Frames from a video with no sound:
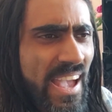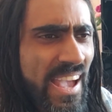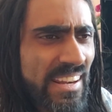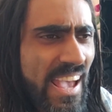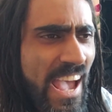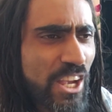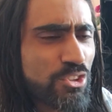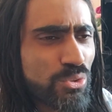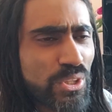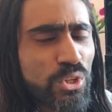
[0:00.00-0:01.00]
and
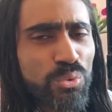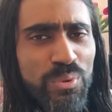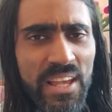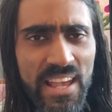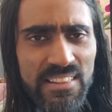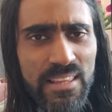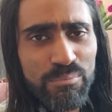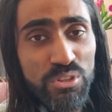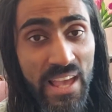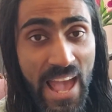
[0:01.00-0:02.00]
actually create
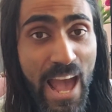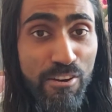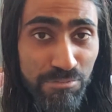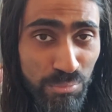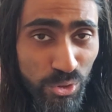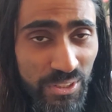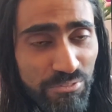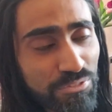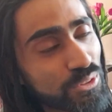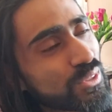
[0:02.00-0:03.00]
them to have more
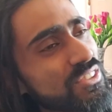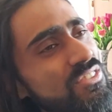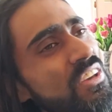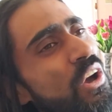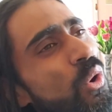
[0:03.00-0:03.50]
influence,